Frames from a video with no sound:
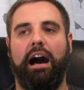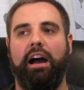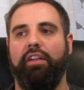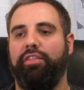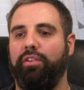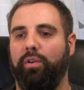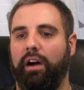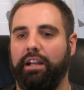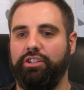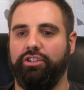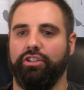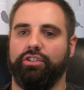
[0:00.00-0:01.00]
I thought
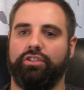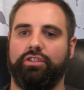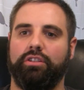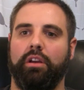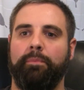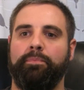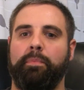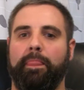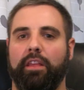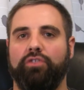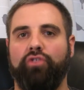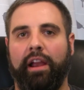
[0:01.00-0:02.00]
I'd just
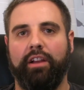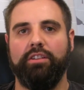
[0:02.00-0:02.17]
try and